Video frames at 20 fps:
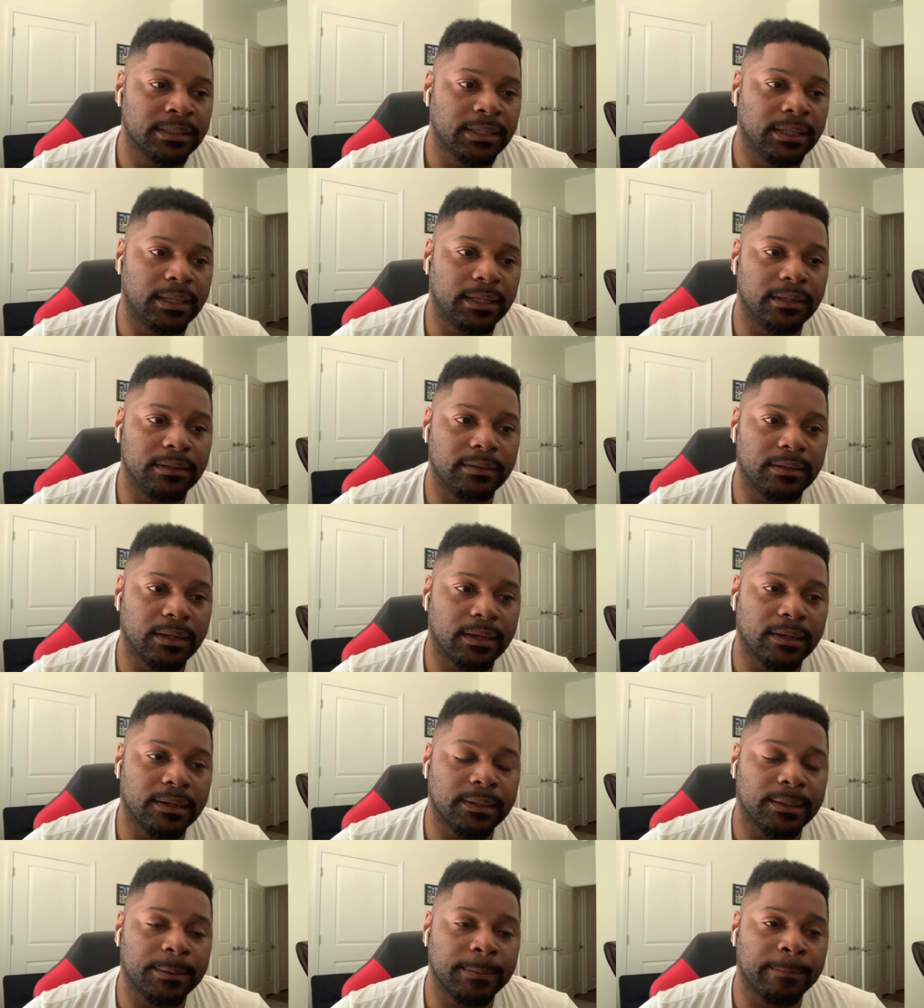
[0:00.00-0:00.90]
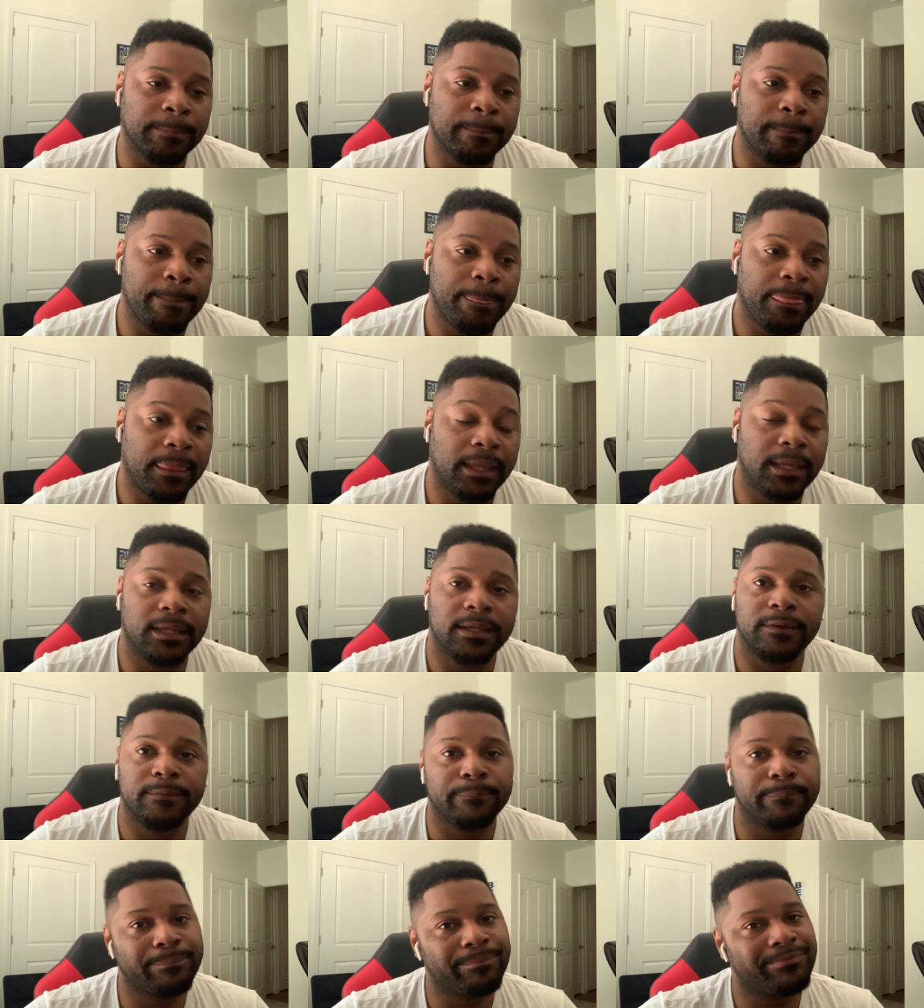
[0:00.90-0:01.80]
And um,
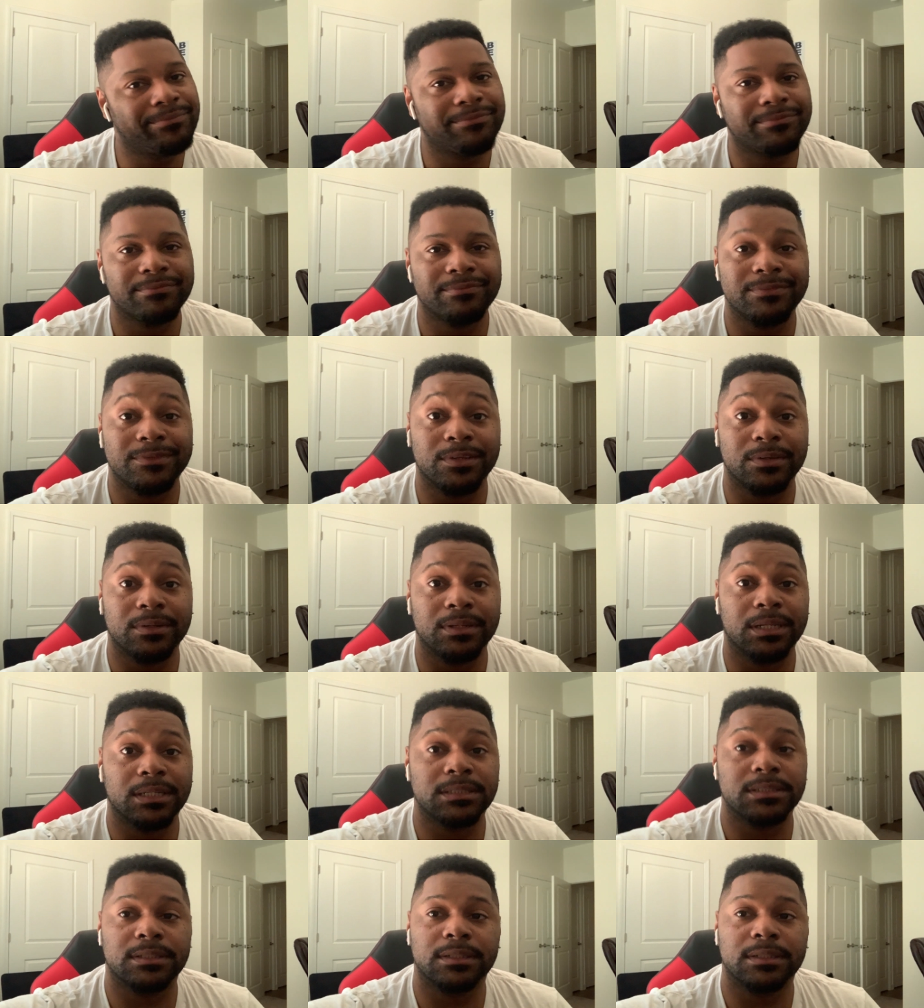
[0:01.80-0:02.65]
hey, till next